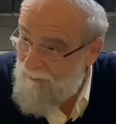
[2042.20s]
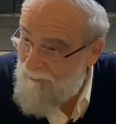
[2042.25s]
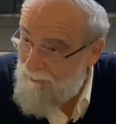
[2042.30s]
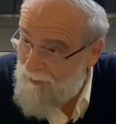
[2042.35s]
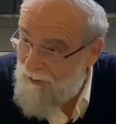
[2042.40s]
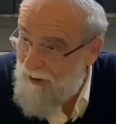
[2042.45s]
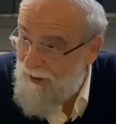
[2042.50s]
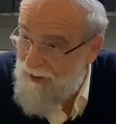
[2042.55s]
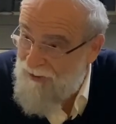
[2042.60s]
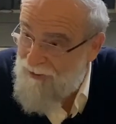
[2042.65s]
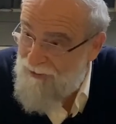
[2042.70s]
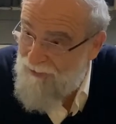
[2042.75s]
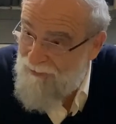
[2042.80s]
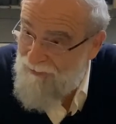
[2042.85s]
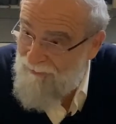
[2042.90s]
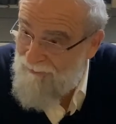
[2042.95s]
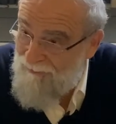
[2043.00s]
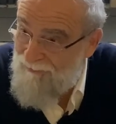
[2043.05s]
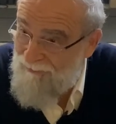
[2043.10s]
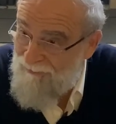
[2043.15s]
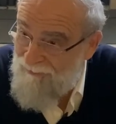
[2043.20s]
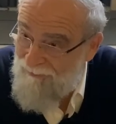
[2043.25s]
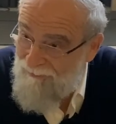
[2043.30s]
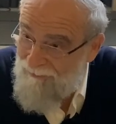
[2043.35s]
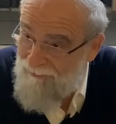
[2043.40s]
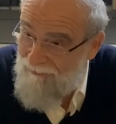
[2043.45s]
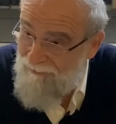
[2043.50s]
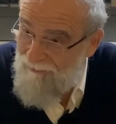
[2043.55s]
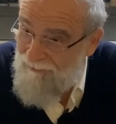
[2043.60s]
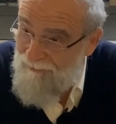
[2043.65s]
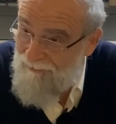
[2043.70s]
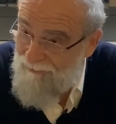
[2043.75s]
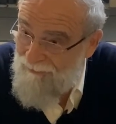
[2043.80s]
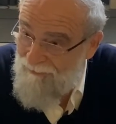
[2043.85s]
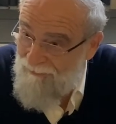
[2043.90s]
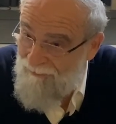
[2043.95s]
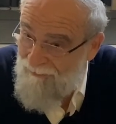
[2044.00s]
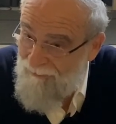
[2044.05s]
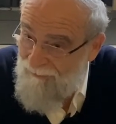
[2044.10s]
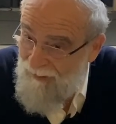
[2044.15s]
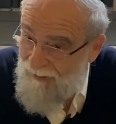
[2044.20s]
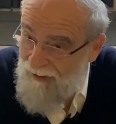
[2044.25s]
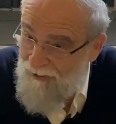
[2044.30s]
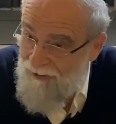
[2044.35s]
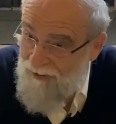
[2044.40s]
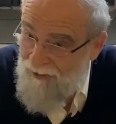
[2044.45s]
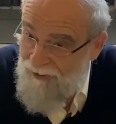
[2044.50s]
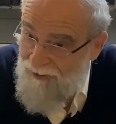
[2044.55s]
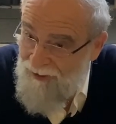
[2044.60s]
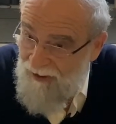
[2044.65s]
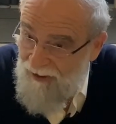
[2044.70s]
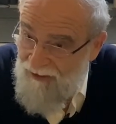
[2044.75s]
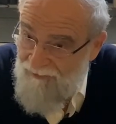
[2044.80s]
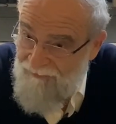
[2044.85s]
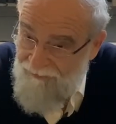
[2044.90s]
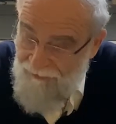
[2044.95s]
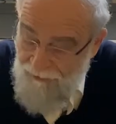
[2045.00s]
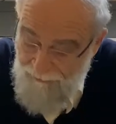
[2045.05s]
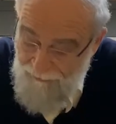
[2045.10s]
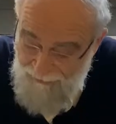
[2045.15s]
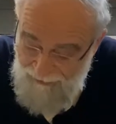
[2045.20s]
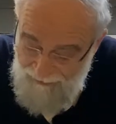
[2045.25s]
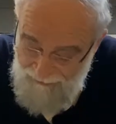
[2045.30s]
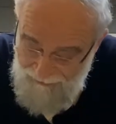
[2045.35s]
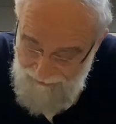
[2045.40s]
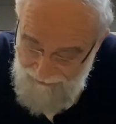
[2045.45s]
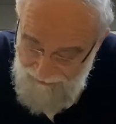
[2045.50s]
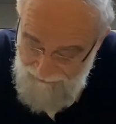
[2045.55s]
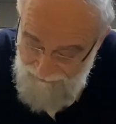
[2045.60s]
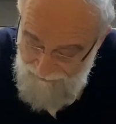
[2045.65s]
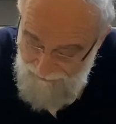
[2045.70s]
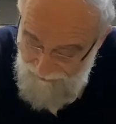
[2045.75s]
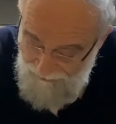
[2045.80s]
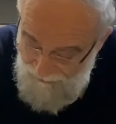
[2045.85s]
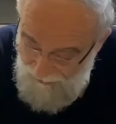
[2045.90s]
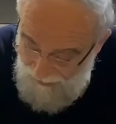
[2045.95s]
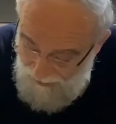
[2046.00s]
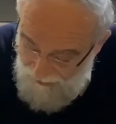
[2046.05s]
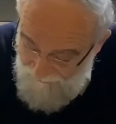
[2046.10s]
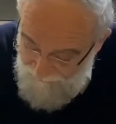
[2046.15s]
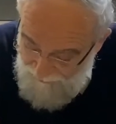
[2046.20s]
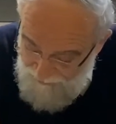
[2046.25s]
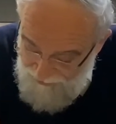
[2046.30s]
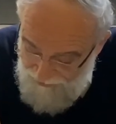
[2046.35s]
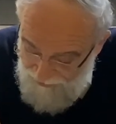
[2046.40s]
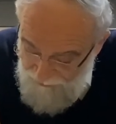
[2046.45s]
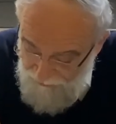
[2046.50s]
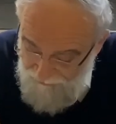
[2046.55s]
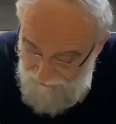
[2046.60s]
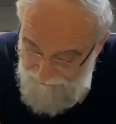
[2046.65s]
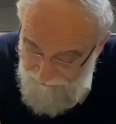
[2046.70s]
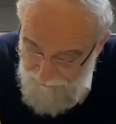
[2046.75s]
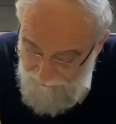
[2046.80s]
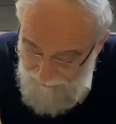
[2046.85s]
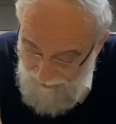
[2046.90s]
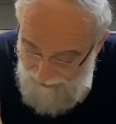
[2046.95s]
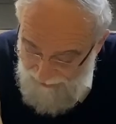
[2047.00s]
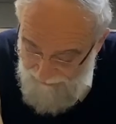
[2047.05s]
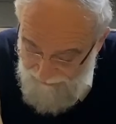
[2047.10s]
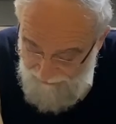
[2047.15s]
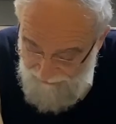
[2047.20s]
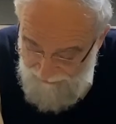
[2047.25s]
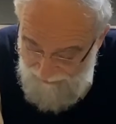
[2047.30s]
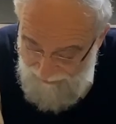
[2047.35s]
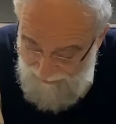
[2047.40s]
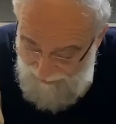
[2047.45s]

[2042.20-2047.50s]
Please. How can you take it for granted? You know how much you took it for granted?